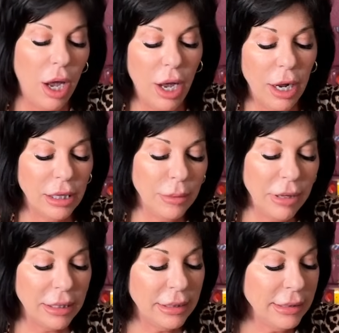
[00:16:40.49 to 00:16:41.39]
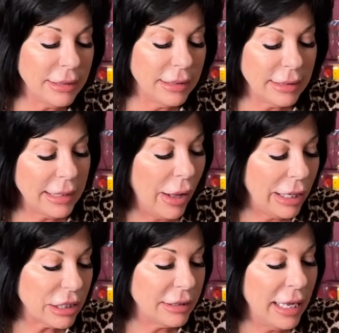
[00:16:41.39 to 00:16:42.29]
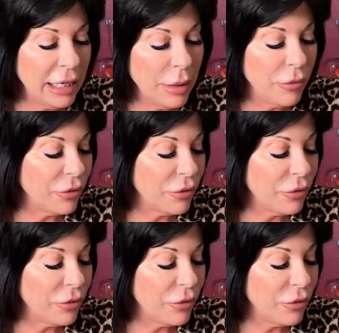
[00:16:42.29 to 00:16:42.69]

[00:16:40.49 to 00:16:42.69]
I got them like this, and this is how I shall take them.